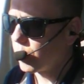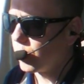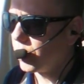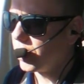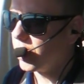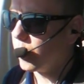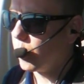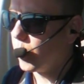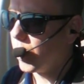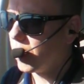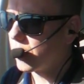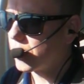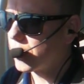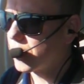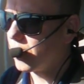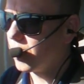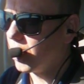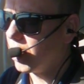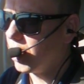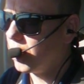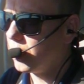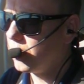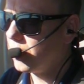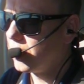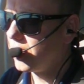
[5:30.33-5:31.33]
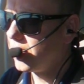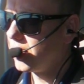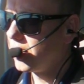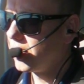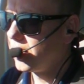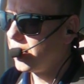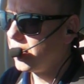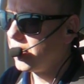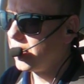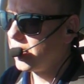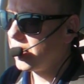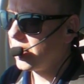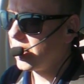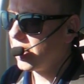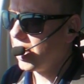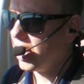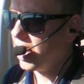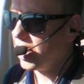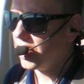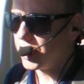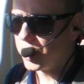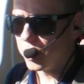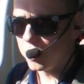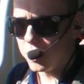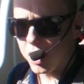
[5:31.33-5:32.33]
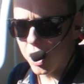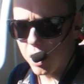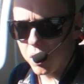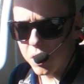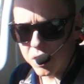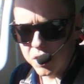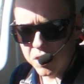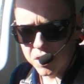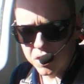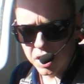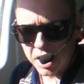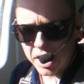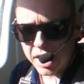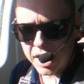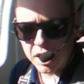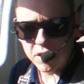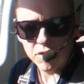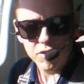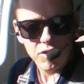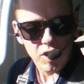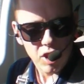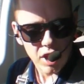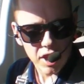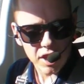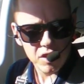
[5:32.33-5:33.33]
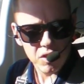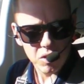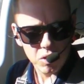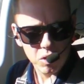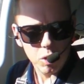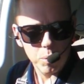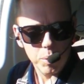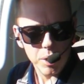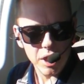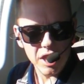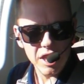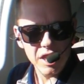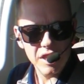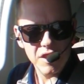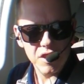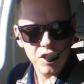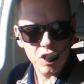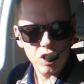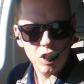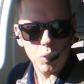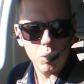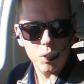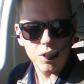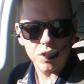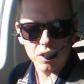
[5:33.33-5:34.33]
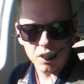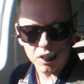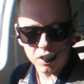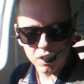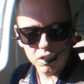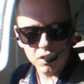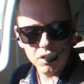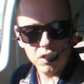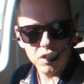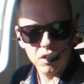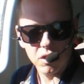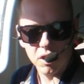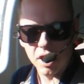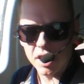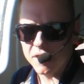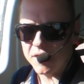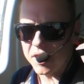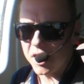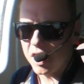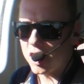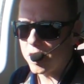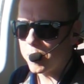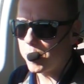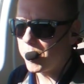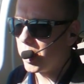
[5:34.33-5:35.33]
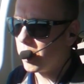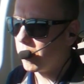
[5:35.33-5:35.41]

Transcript: really well slow. Uh, you'll notice the hand flying is a little bit easier with the less airspeed